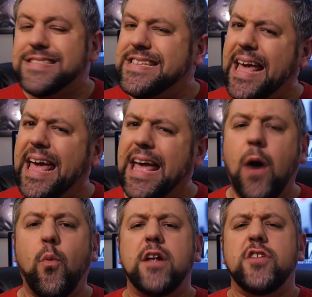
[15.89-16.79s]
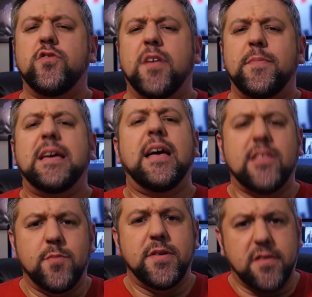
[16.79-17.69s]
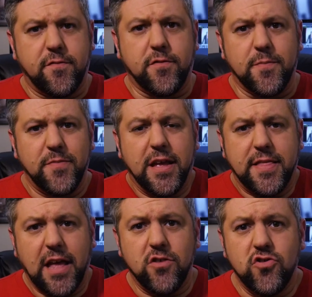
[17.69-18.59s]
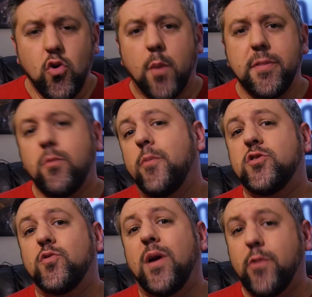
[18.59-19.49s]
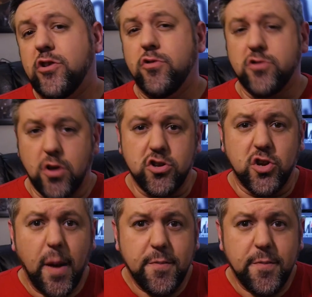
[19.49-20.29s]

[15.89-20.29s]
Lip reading: Today, I want to do something a little bit different. Now, normally when we do a Retro Dojo